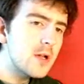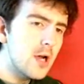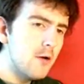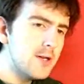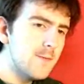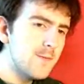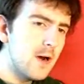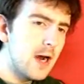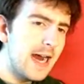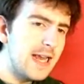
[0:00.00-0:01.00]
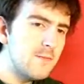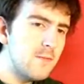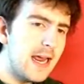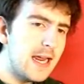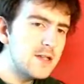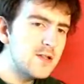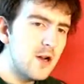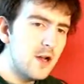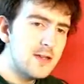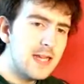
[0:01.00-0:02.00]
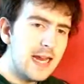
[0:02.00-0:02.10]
Golden fries wings tossed